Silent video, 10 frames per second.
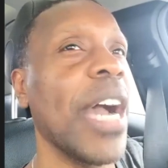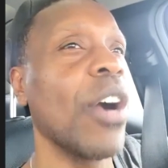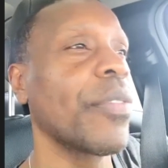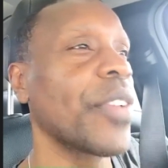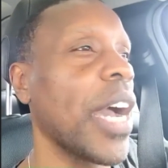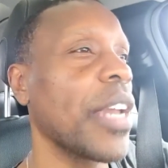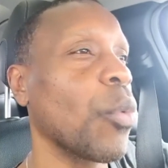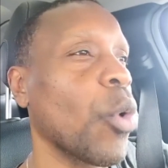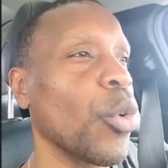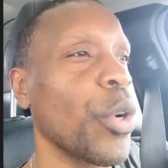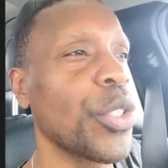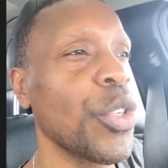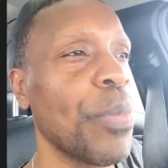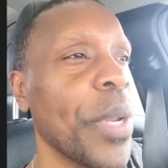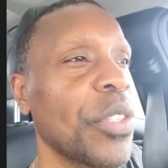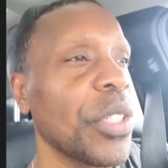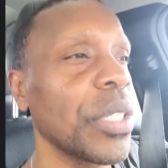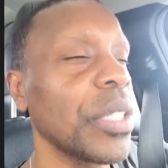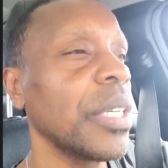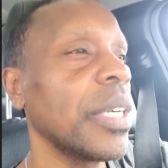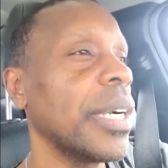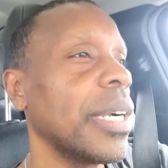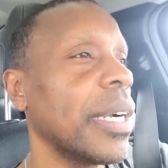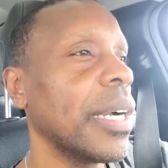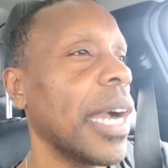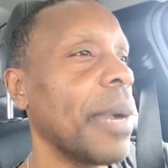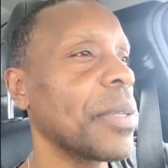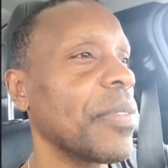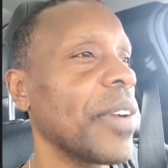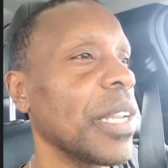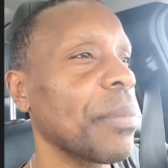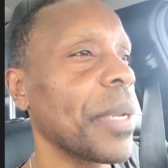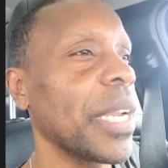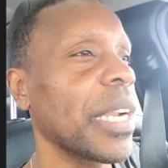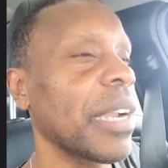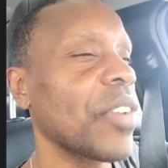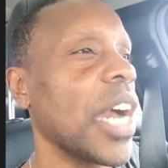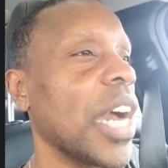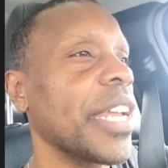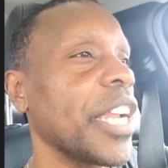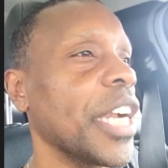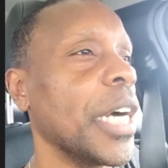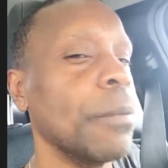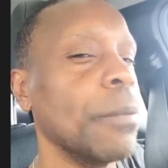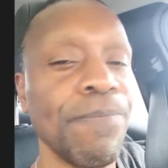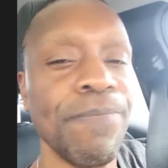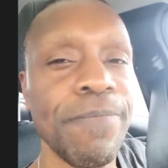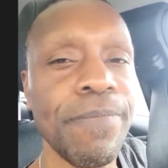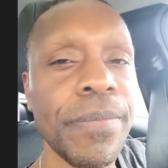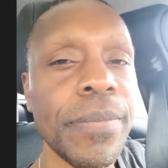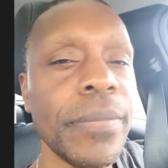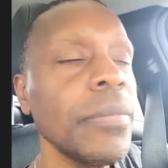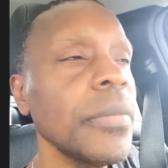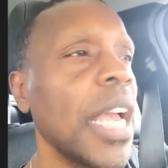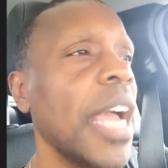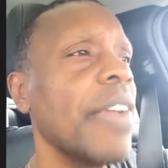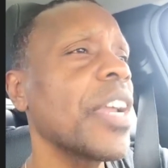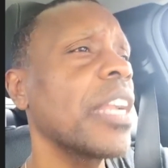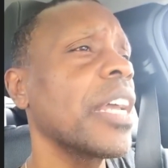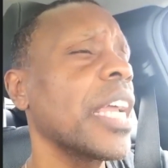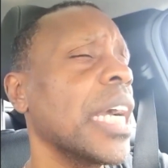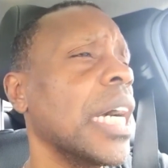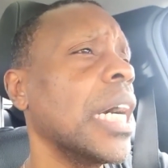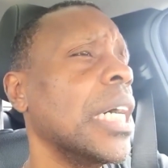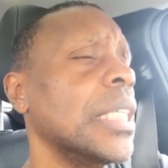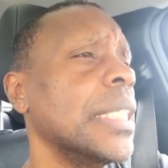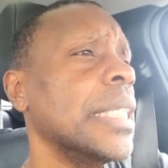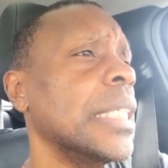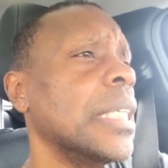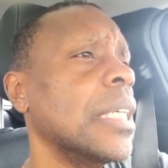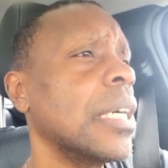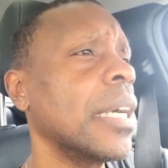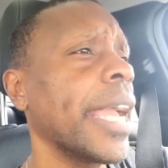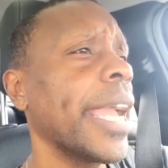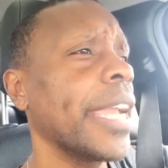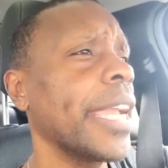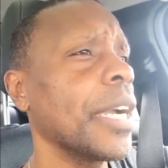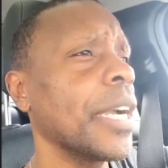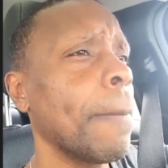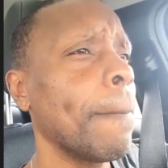I've got a World War II picture I'm developing I've got a have um, got a uh, a, um,